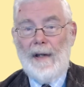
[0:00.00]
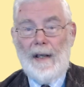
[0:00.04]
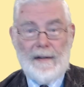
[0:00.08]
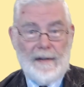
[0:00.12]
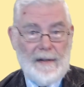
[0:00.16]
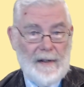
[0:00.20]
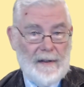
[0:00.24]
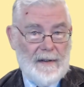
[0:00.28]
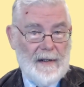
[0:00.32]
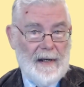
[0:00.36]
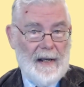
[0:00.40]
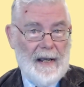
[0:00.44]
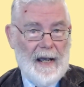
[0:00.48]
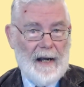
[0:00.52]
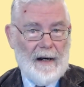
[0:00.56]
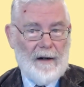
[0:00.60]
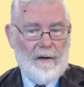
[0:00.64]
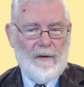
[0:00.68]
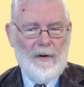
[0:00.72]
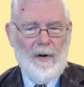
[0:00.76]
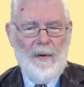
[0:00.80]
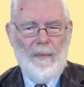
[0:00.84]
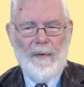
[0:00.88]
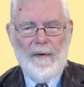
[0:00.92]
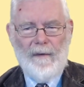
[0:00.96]
Now, since he had
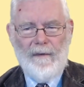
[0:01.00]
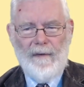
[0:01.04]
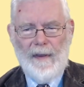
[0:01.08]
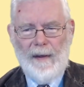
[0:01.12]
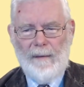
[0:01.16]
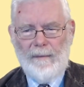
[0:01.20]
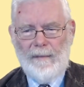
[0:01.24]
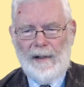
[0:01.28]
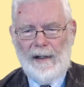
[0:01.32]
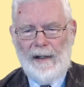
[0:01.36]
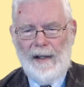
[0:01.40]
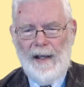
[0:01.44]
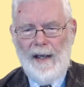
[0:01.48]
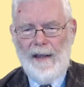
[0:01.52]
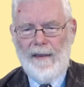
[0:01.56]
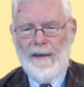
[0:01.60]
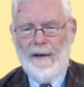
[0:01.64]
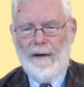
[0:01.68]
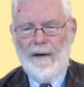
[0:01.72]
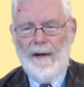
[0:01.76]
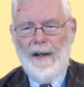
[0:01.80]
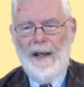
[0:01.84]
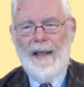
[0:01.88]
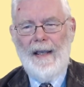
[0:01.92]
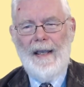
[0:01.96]
a group of them
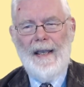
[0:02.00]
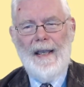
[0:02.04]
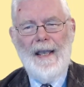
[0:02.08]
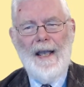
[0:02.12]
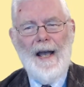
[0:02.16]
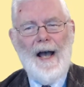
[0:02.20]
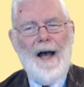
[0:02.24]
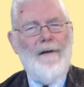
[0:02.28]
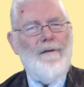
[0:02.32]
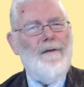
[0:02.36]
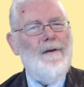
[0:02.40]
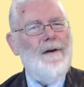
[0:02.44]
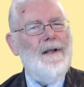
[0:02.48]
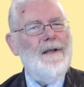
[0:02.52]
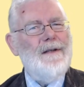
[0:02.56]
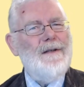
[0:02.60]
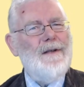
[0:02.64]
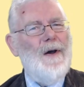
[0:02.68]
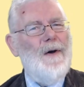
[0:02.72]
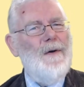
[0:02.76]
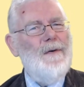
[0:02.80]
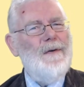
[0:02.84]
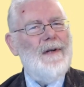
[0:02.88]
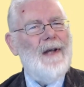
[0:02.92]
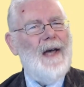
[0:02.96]
together, he offered
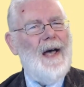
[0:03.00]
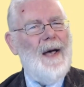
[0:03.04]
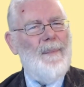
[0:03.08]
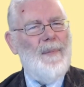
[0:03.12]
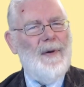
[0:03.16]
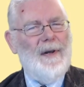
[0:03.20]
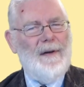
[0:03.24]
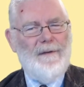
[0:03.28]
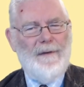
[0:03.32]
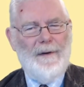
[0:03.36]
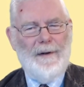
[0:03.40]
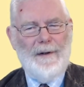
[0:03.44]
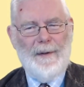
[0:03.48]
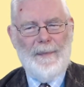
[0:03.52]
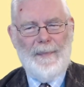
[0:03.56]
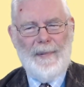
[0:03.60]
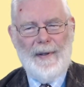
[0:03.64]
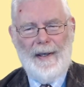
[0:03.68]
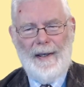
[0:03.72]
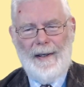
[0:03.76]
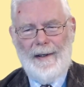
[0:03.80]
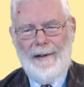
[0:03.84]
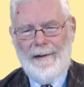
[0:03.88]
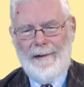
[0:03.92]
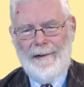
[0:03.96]
his own topic for
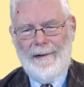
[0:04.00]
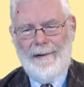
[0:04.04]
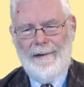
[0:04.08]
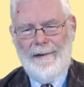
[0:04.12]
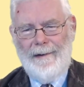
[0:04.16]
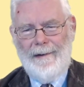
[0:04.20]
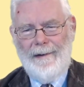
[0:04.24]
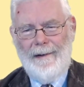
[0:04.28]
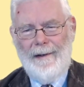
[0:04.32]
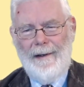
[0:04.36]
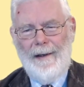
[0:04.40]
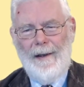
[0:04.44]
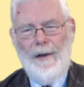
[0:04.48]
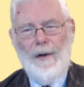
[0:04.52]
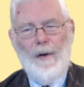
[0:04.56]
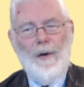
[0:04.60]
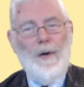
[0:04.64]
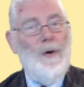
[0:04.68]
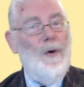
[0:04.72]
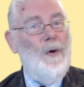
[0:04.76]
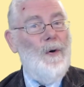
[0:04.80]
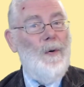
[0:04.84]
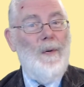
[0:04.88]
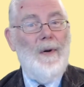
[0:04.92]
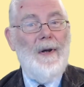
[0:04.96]
debate
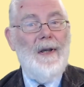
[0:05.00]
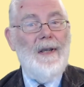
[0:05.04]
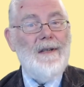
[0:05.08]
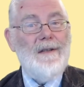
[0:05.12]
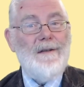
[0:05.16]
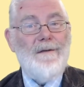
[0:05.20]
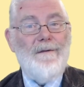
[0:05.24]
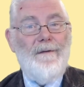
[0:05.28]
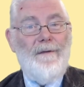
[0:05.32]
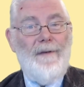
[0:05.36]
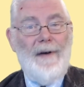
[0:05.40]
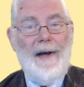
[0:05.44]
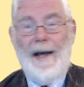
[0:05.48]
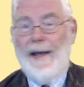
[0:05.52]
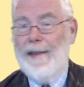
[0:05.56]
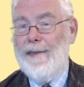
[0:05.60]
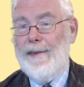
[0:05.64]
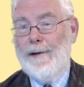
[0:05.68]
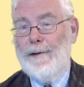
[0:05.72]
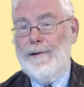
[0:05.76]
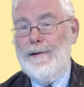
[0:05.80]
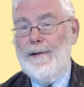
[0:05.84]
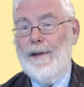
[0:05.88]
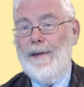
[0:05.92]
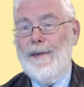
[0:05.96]
Who is
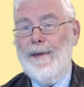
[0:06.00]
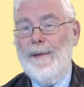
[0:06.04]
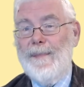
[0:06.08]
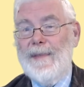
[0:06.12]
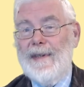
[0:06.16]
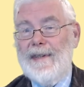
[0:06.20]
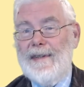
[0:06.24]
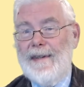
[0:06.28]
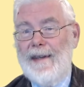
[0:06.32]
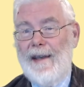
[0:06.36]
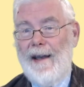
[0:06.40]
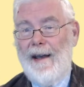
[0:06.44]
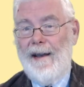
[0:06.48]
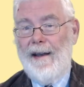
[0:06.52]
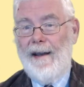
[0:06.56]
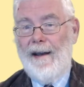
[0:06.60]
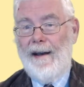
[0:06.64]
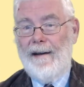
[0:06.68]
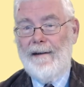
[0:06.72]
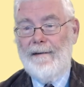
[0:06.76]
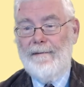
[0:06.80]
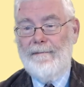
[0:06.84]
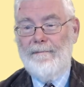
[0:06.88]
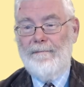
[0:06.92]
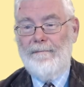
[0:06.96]
father to the
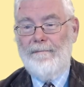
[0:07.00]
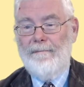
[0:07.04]
Messiah?